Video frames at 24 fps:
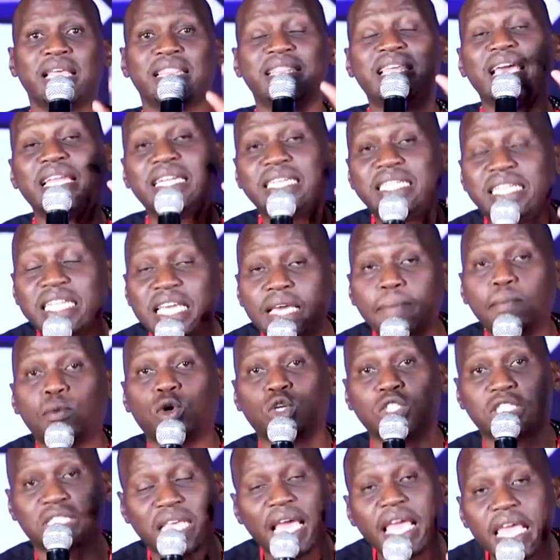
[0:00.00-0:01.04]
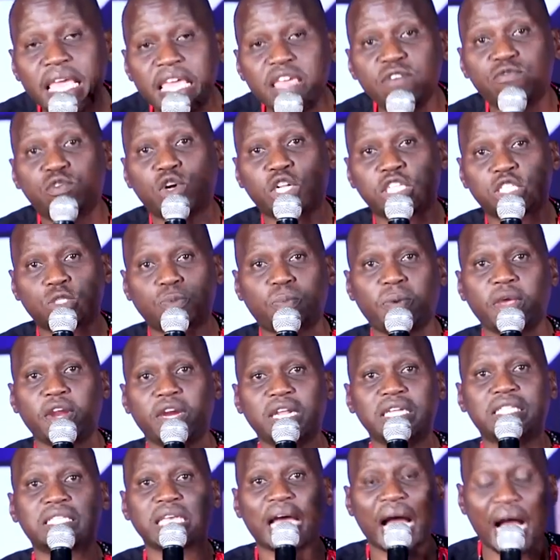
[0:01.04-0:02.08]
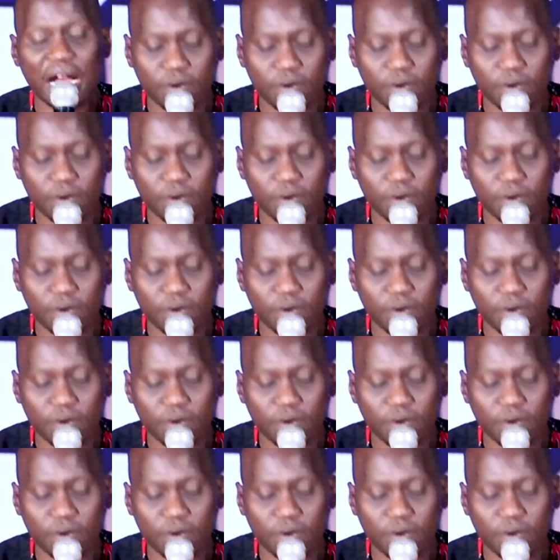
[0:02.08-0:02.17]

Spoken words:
the demons, the evil spirits